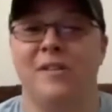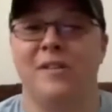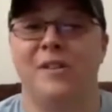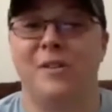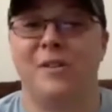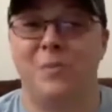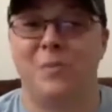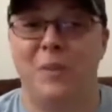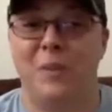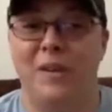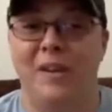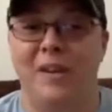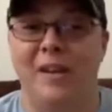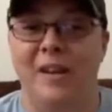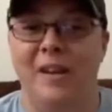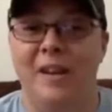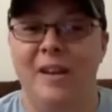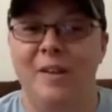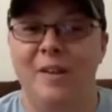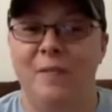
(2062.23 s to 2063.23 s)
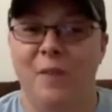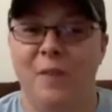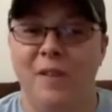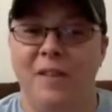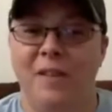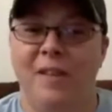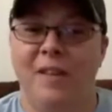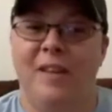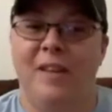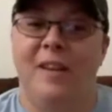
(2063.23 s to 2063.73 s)
just be
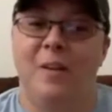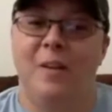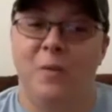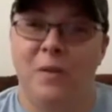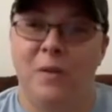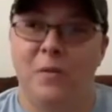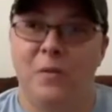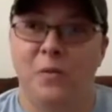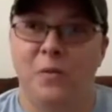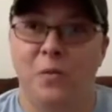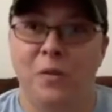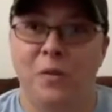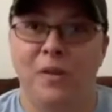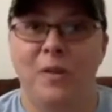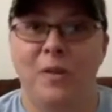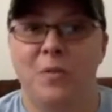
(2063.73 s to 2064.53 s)
friendly, and it was really